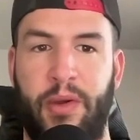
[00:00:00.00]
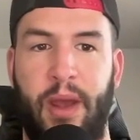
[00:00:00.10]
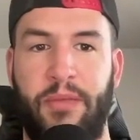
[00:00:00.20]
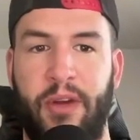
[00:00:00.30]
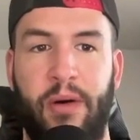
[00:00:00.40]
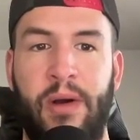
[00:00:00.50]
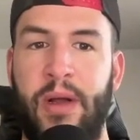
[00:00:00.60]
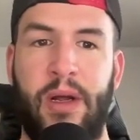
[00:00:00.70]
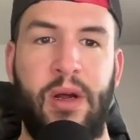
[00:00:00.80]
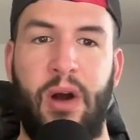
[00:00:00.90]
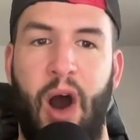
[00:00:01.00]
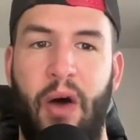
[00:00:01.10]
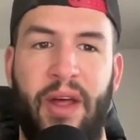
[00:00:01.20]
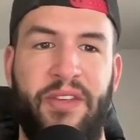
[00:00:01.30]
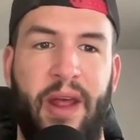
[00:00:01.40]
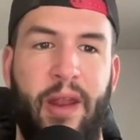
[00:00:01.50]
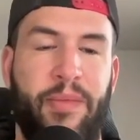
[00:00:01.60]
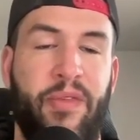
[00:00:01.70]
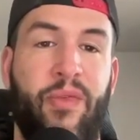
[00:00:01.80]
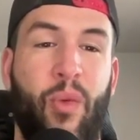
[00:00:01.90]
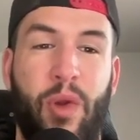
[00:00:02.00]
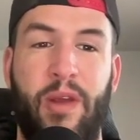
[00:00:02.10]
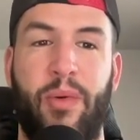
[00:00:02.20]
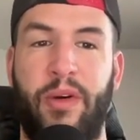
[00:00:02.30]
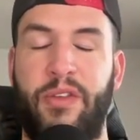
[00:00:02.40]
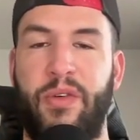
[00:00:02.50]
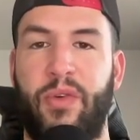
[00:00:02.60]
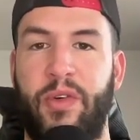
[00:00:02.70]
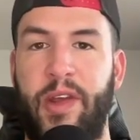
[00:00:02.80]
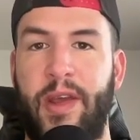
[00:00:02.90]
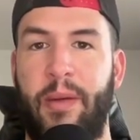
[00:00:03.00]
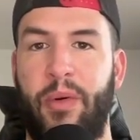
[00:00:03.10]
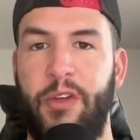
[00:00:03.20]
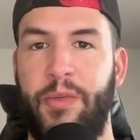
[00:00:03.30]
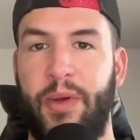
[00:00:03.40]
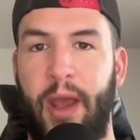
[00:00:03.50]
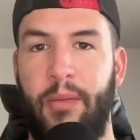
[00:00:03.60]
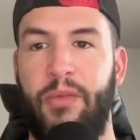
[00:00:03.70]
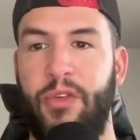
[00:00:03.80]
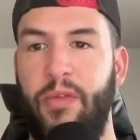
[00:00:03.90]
game. So all that's added up to forty point two four D K points per game so